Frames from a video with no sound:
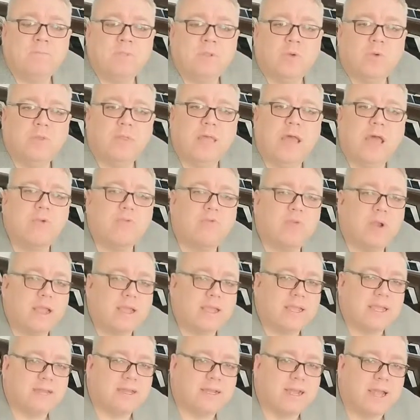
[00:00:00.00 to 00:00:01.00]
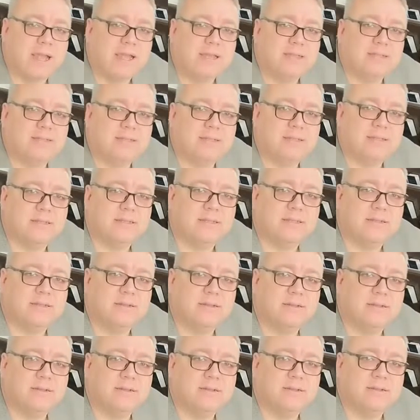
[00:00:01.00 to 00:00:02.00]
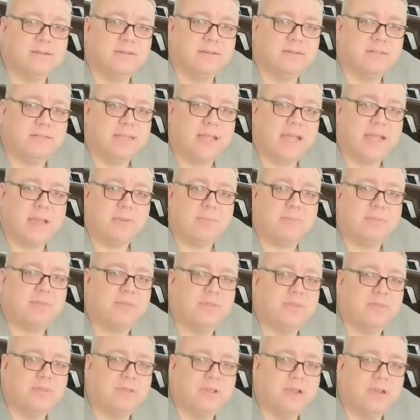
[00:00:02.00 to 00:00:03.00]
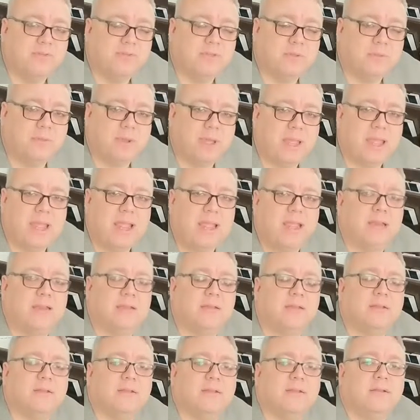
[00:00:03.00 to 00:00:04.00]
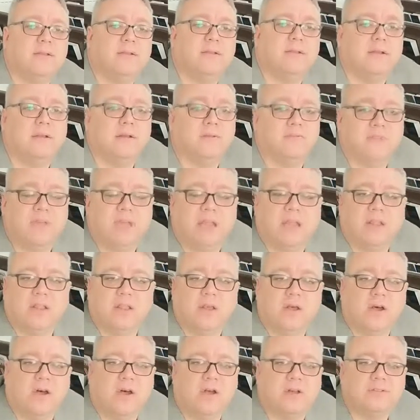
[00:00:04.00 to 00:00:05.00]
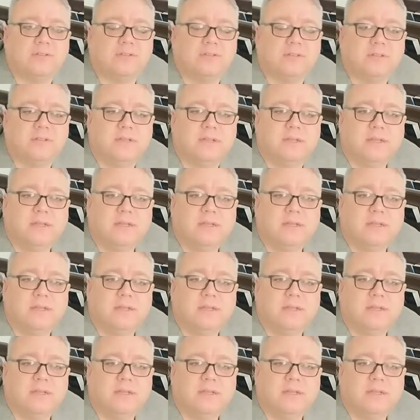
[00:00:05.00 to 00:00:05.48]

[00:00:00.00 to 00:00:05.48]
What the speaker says: without recognizing the depth of the pain of that loss.